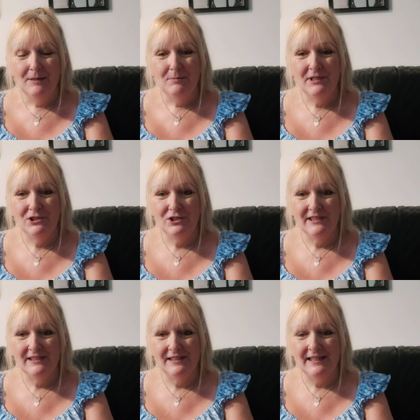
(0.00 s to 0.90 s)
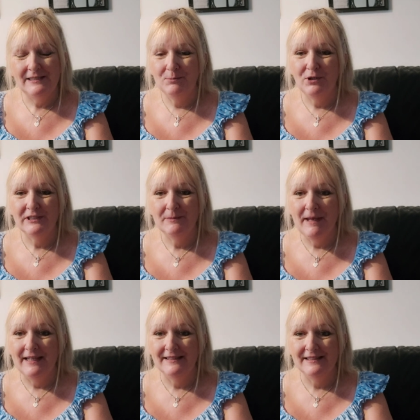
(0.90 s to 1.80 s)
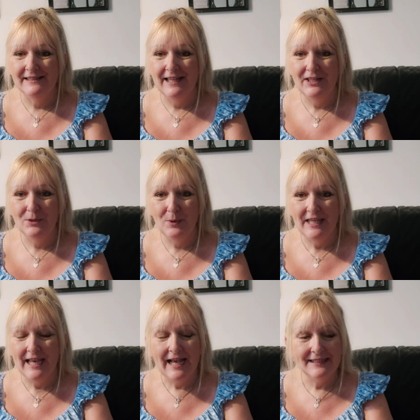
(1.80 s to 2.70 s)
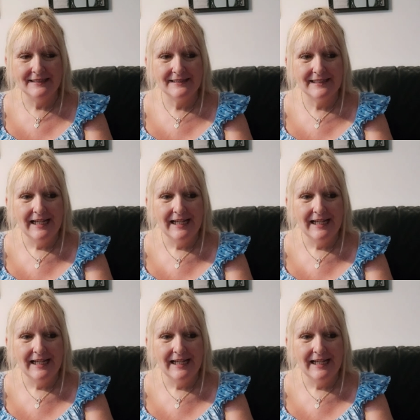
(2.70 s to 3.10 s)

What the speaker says: But it's just a nice prospect, isn't it, the weekend.